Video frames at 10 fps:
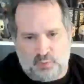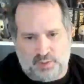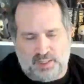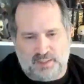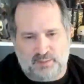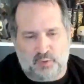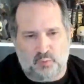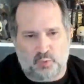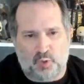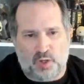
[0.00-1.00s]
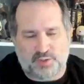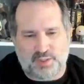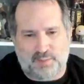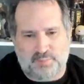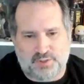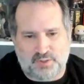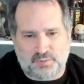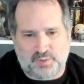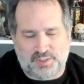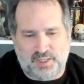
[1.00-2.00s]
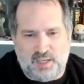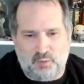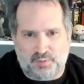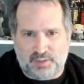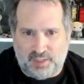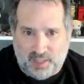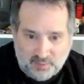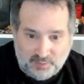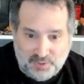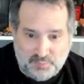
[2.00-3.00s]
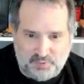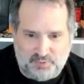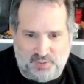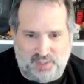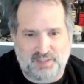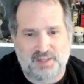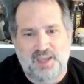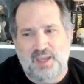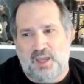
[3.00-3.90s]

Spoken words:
again, we're watching the episodes and we see how Carolyn's portrayed.